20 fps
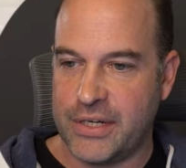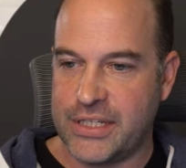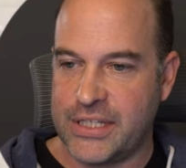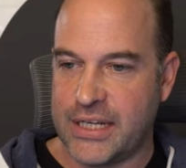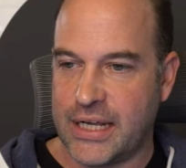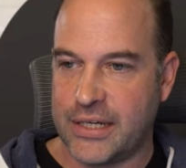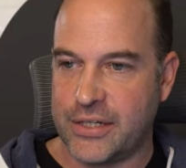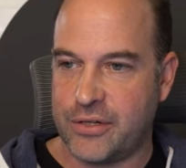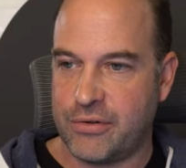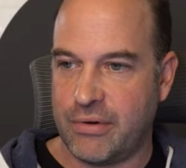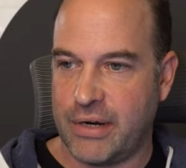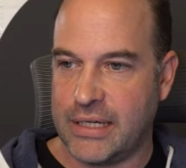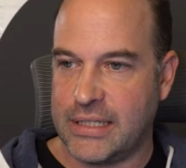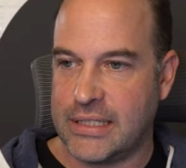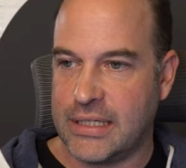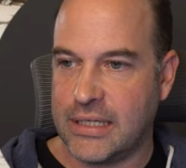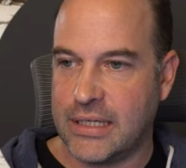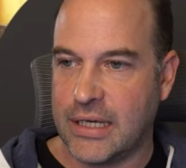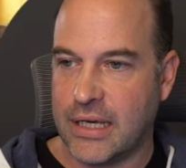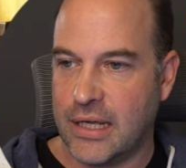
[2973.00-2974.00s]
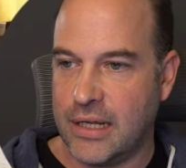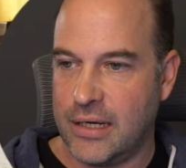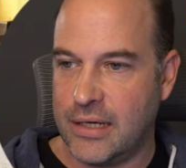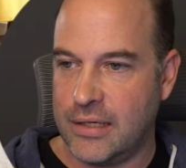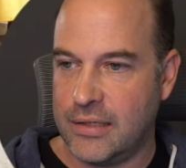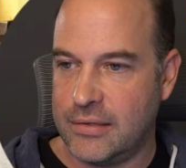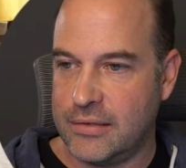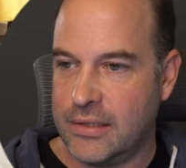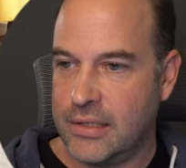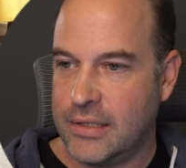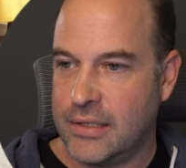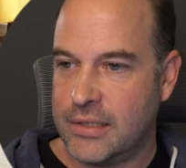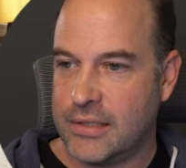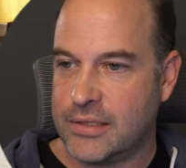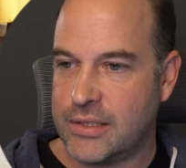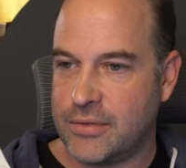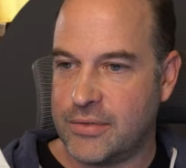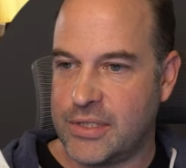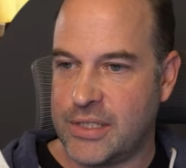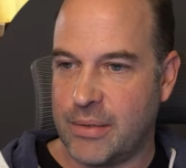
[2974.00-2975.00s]
saturated color,
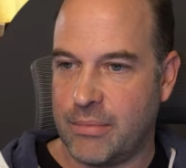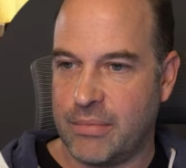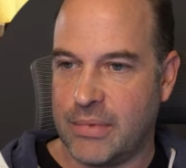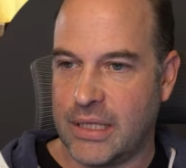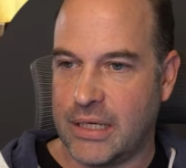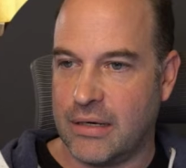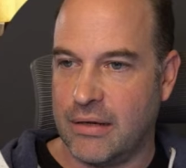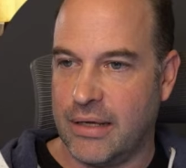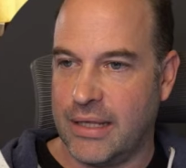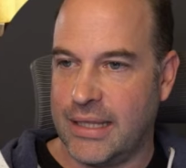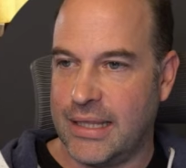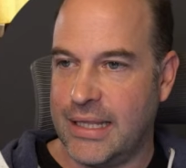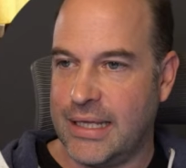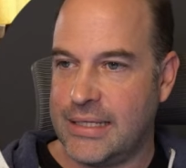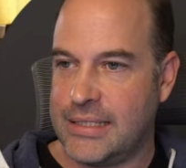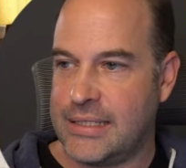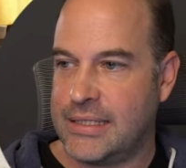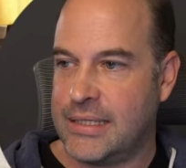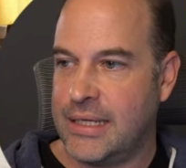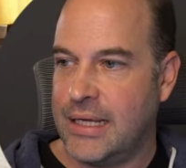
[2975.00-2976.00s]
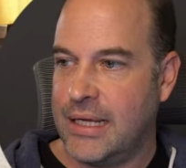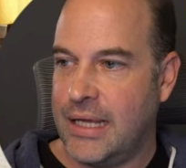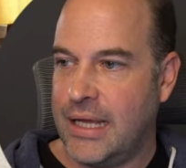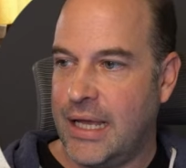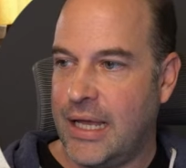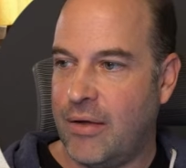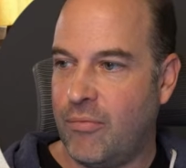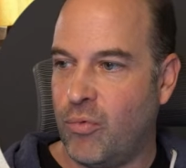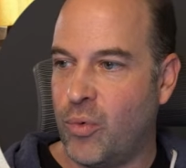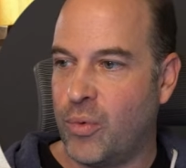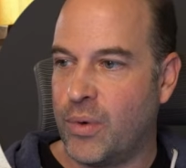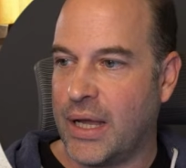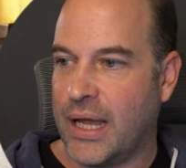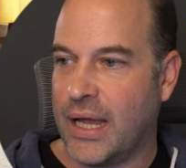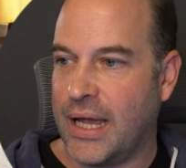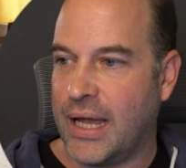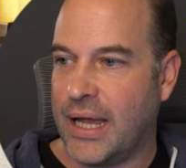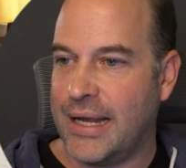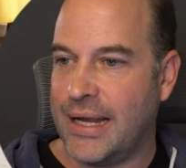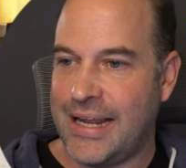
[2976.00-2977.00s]
so something like this, it will
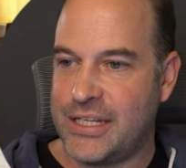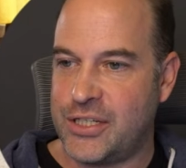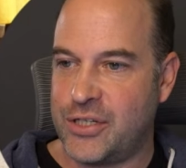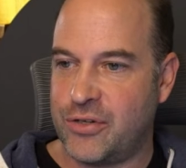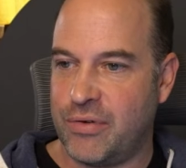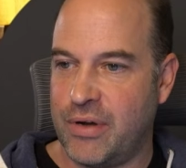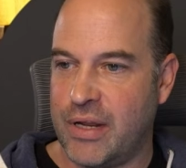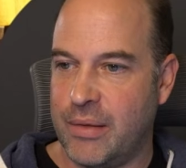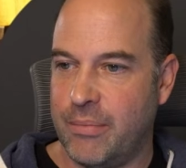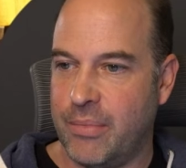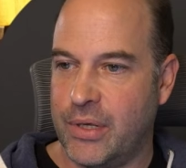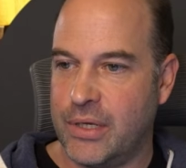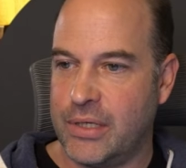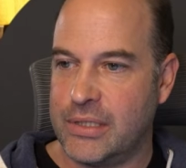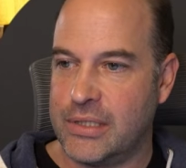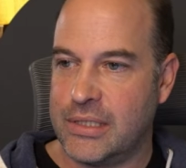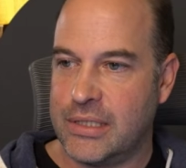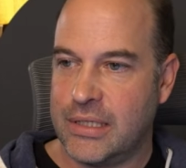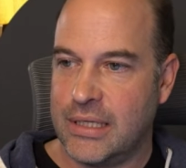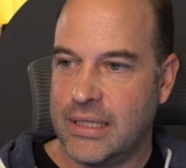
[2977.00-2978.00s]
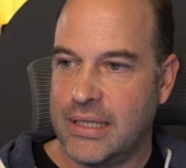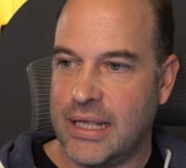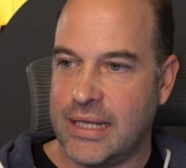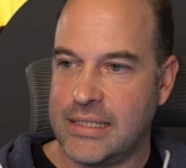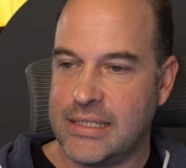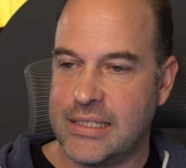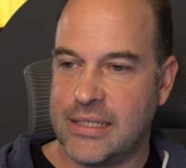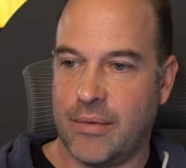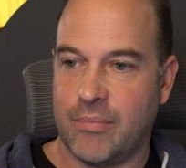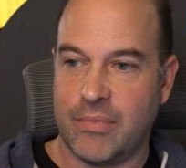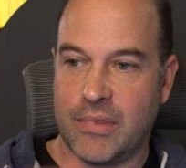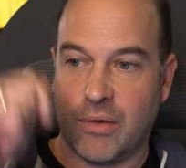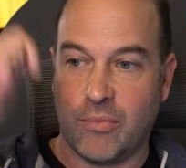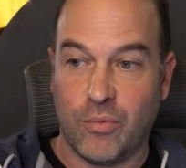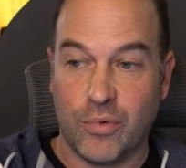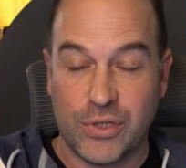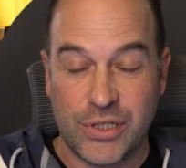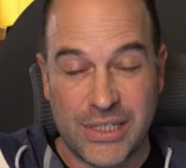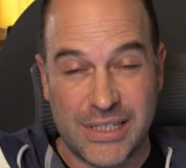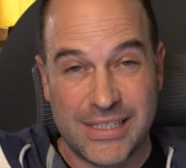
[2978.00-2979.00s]
get less treatment than something
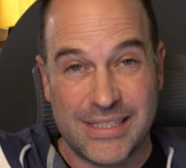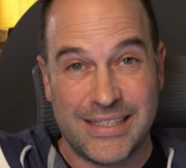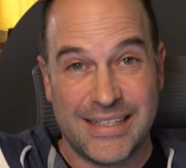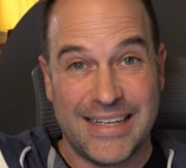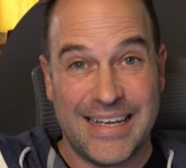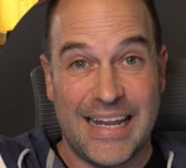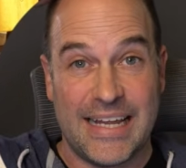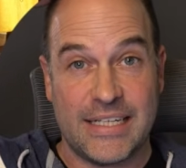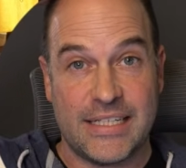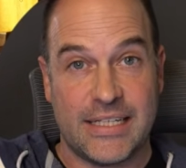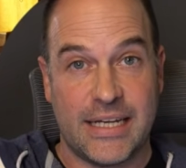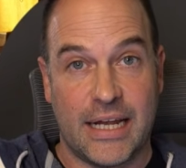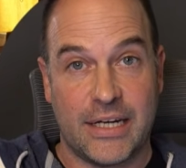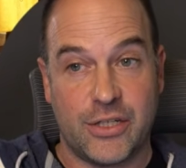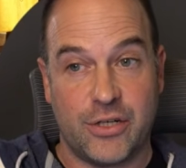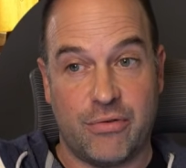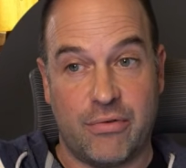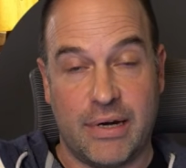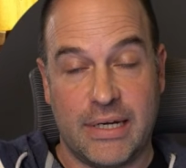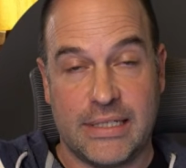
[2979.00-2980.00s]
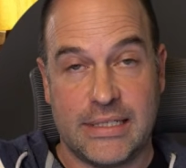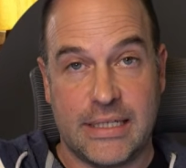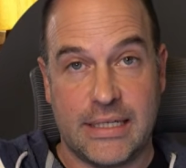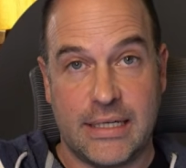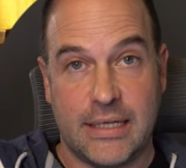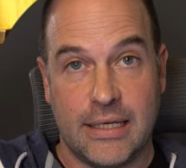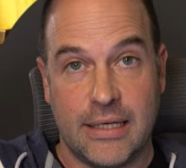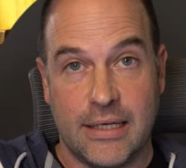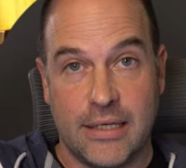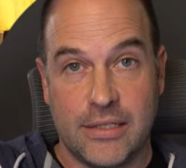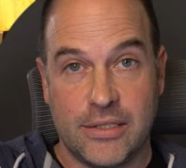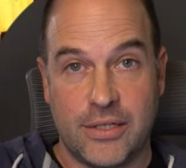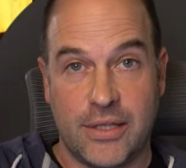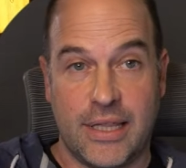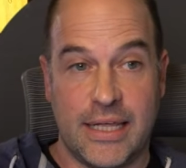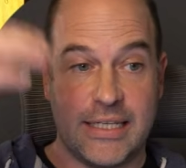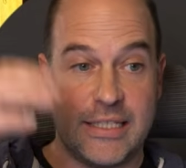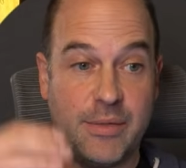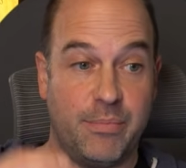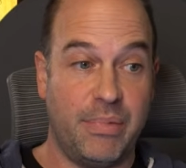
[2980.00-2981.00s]
which is less saturated. So
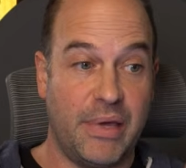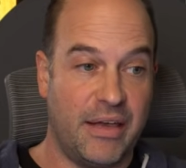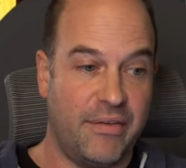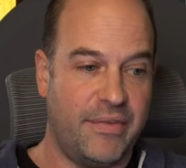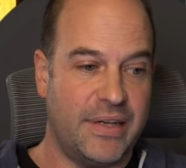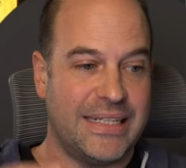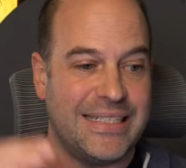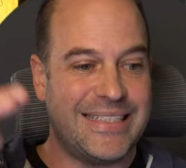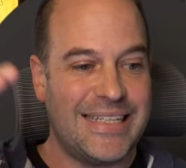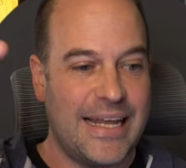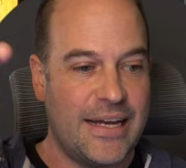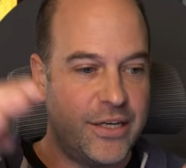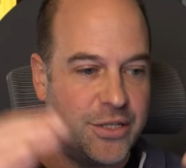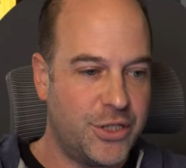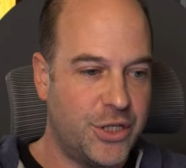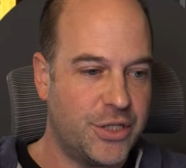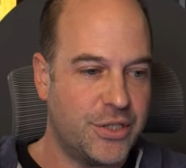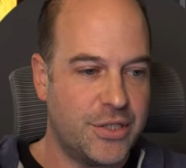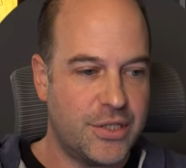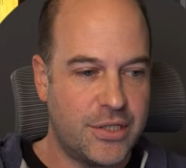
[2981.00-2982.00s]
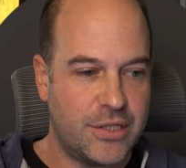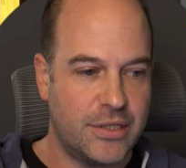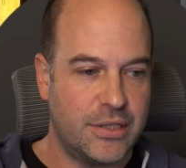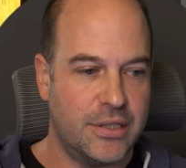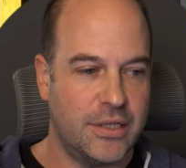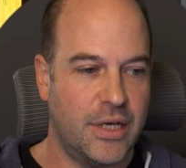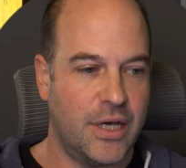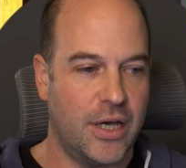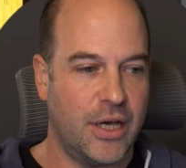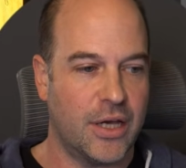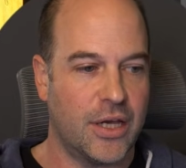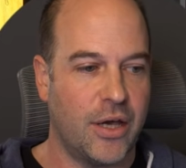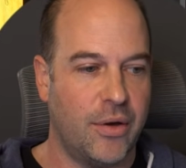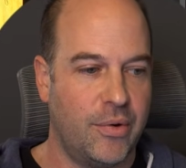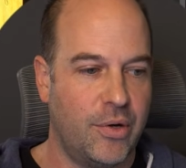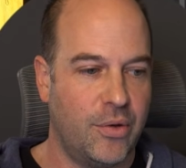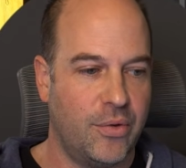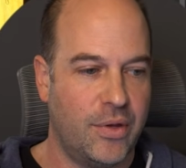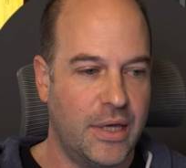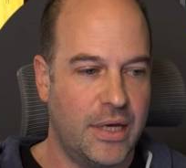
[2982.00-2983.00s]
there's a bit of intelligence
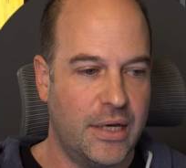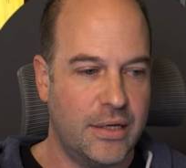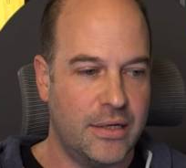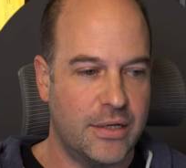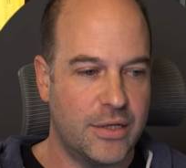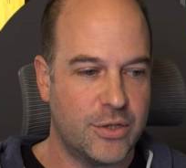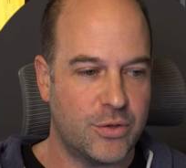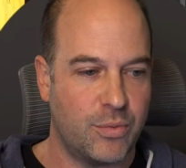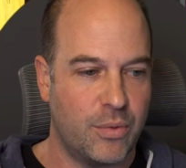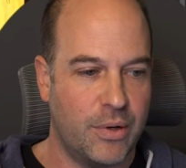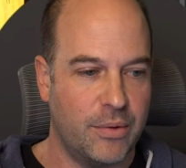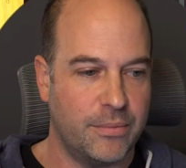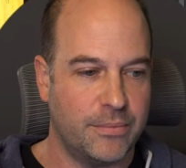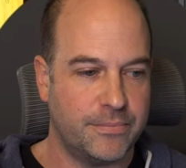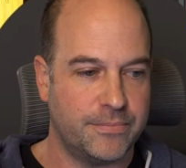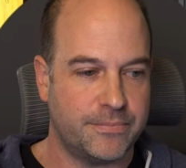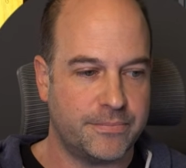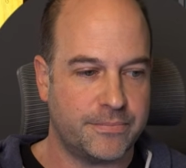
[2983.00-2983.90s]
going on there as well.